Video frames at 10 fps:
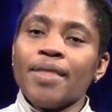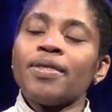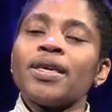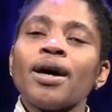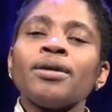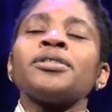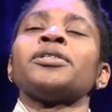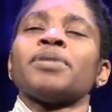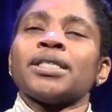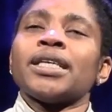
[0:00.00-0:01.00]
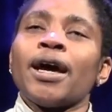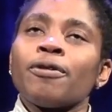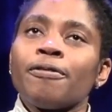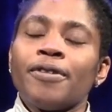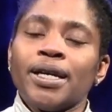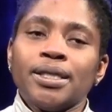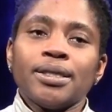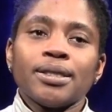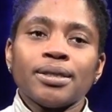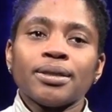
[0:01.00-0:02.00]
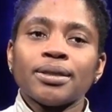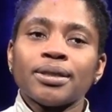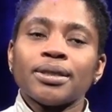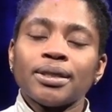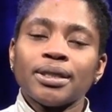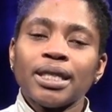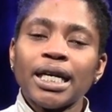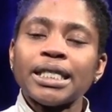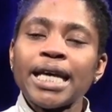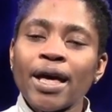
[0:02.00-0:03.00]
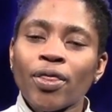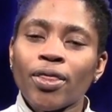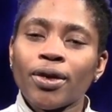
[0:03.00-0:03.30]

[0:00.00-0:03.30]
and then the ultimate sacrifice, a death.